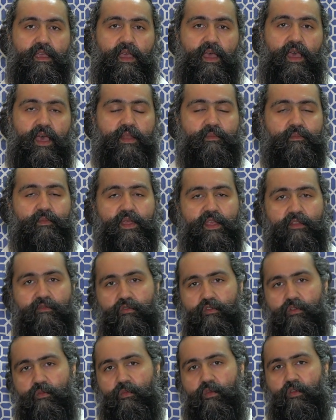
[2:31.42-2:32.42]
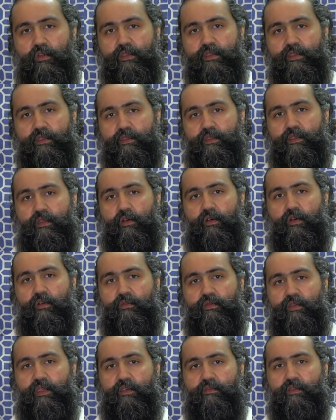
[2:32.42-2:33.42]
and painful process
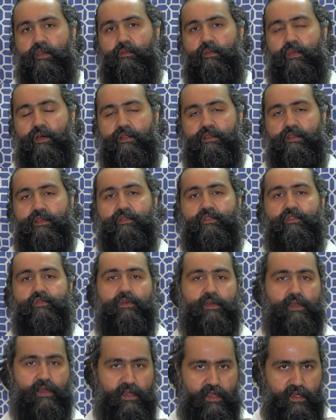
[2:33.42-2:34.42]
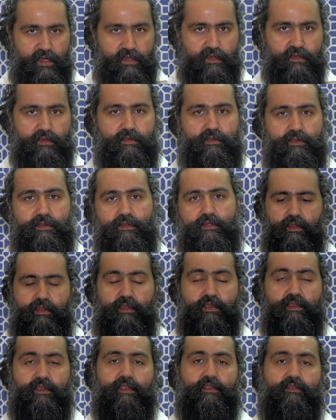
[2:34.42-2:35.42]
of giving birth to a creator.
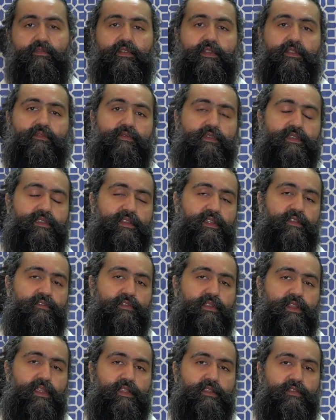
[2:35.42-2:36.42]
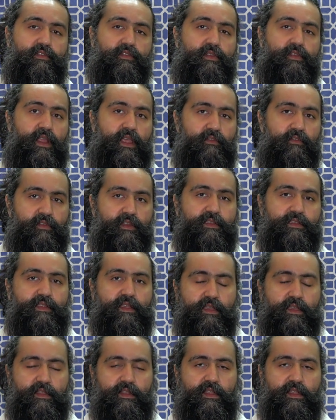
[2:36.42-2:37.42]
This is a film which resonates on every
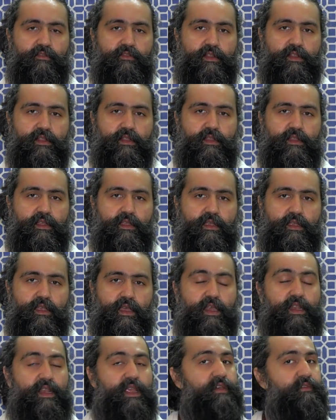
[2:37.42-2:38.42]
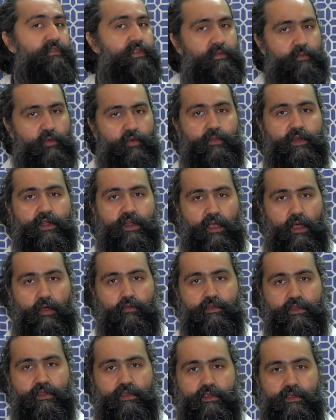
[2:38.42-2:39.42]
single level, and every moment
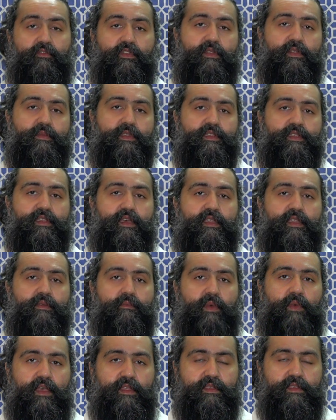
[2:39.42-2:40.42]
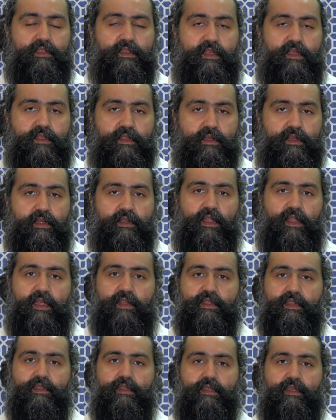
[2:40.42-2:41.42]
counts. The film is starring Miles Teller, a
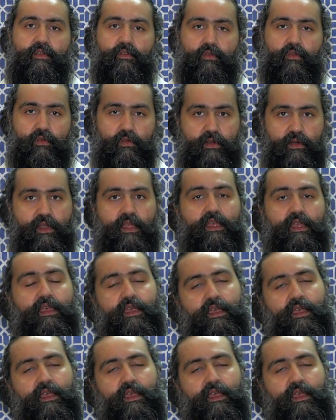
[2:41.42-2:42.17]
19-year-old